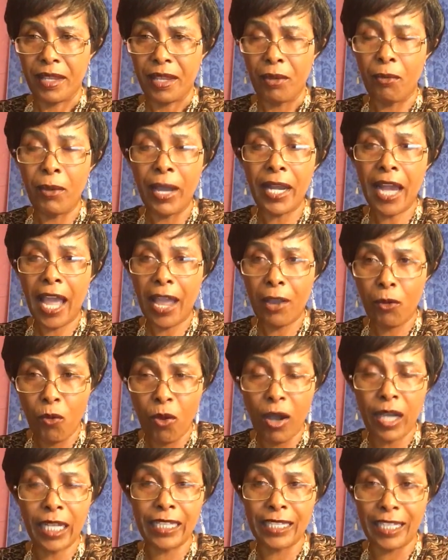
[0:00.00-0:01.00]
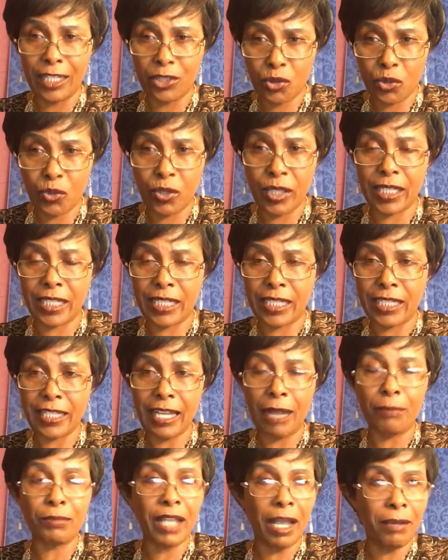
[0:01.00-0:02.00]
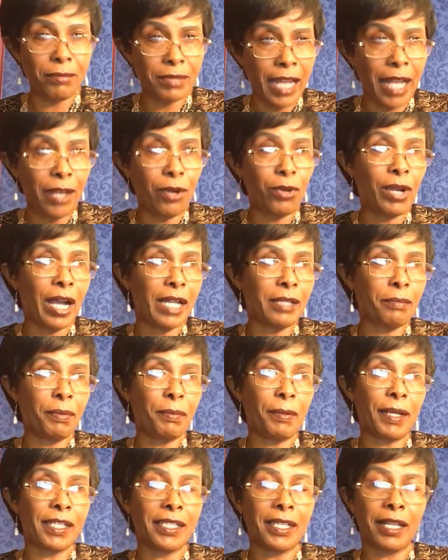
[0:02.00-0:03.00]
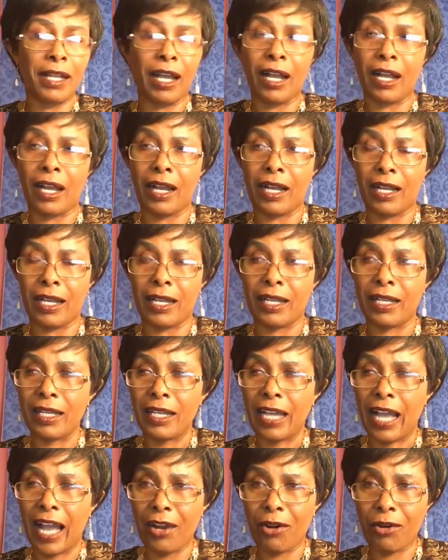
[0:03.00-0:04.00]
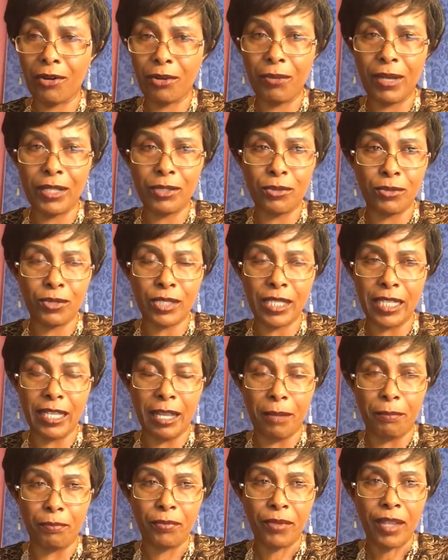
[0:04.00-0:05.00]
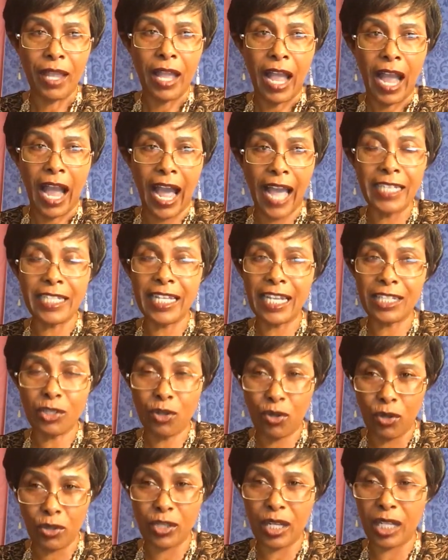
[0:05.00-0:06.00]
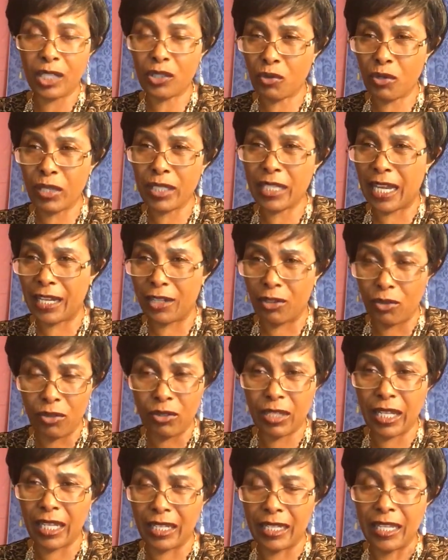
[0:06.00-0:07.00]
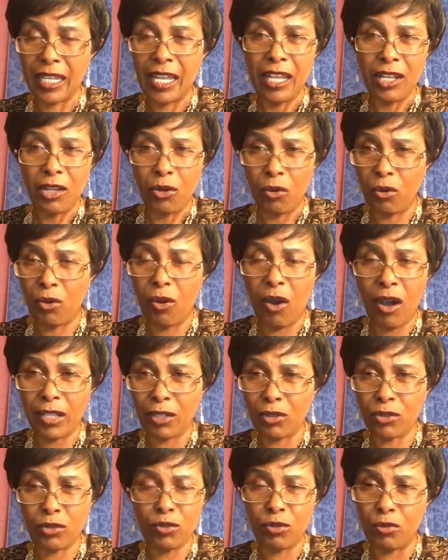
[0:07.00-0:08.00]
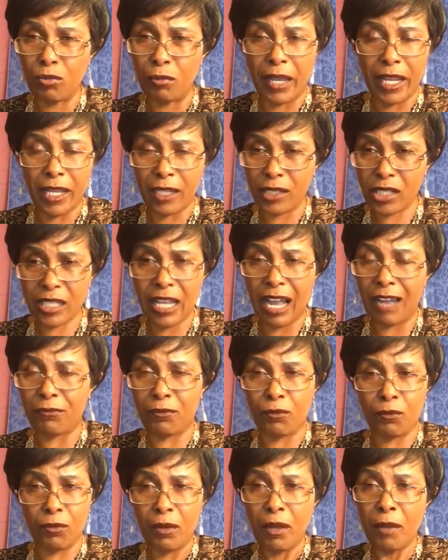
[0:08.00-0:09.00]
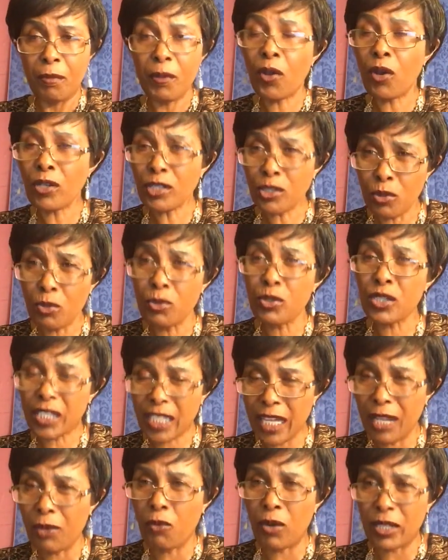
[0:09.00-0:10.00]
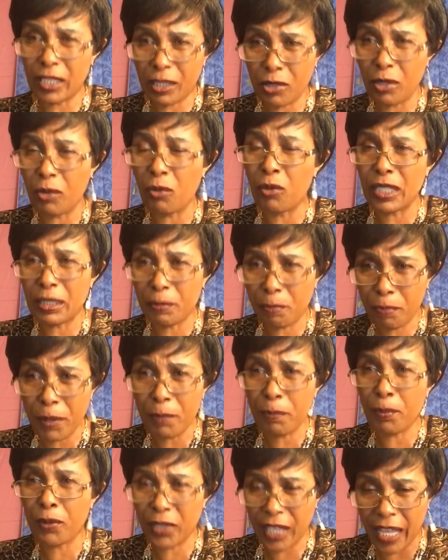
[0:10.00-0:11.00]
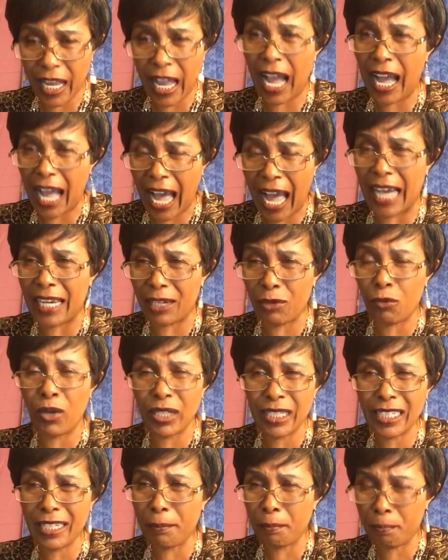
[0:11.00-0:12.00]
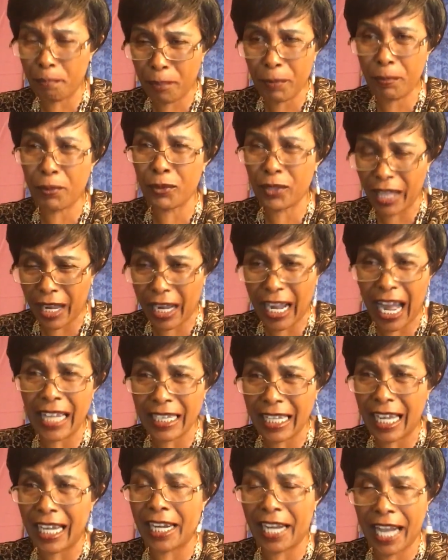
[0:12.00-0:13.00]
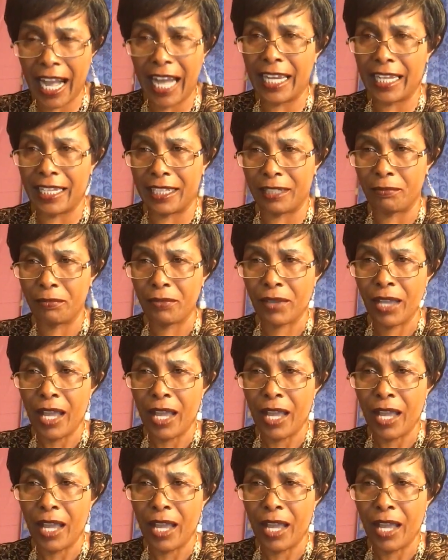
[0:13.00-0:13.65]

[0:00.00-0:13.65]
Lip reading: When I walk in the streets, sometimes I look at people, I say, I don't want to see them. I just concentrate and looking, going to my stuff. Because you see what people they are, what the people they are calling.